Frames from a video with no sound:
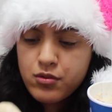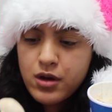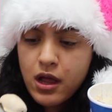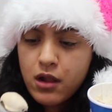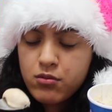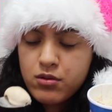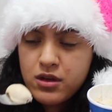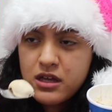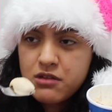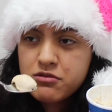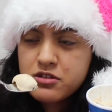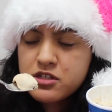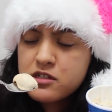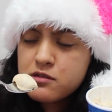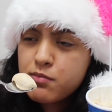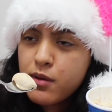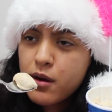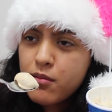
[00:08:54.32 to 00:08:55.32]
while we eat,
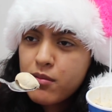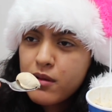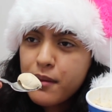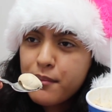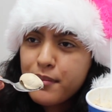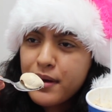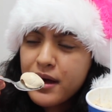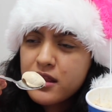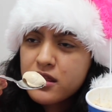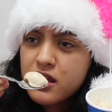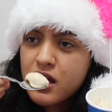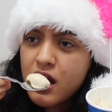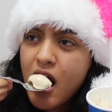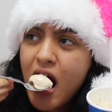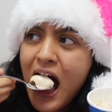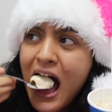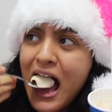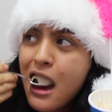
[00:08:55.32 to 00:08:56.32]
which is probably a bad
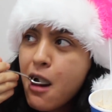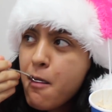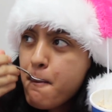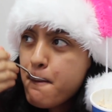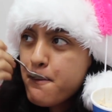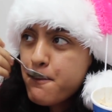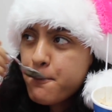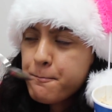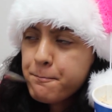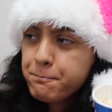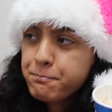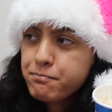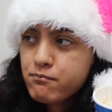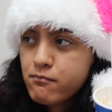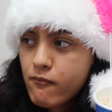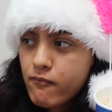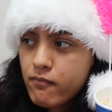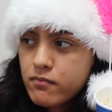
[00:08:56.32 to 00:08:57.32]
thing.
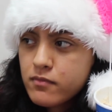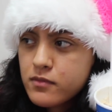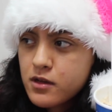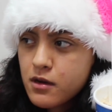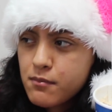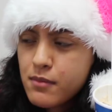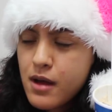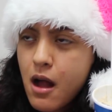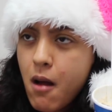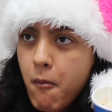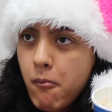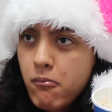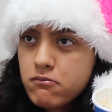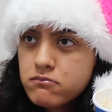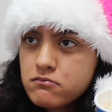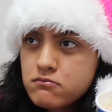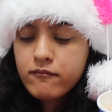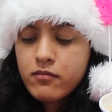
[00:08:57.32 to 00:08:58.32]

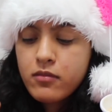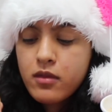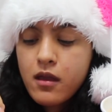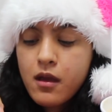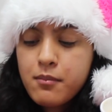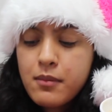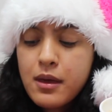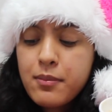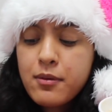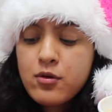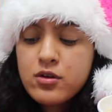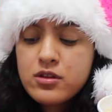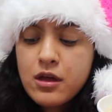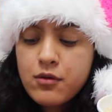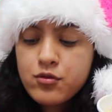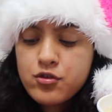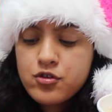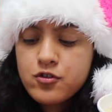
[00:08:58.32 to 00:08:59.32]
But maybe
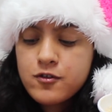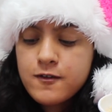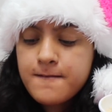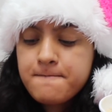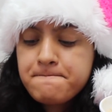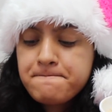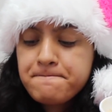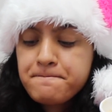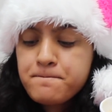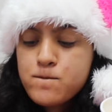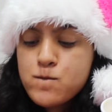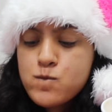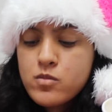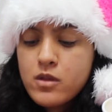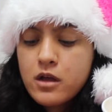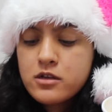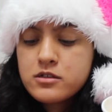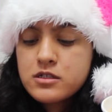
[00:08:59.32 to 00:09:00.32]
what I would do
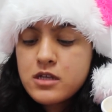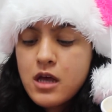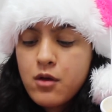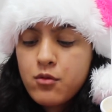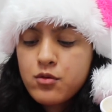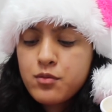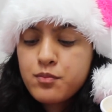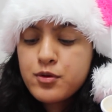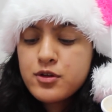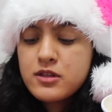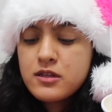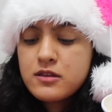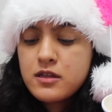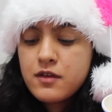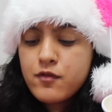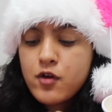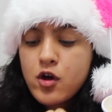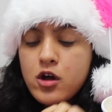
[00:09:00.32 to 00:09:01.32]
is I would put the
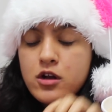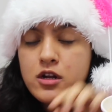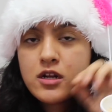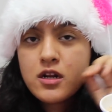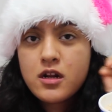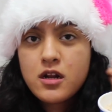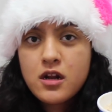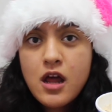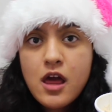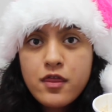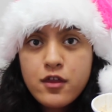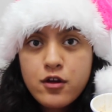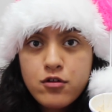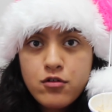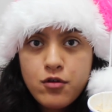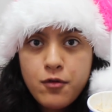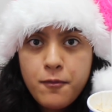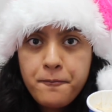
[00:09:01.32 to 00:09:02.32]
TV on in
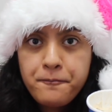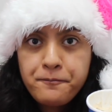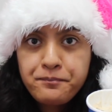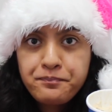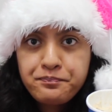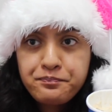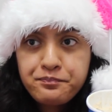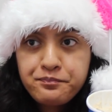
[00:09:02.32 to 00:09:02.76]
another room.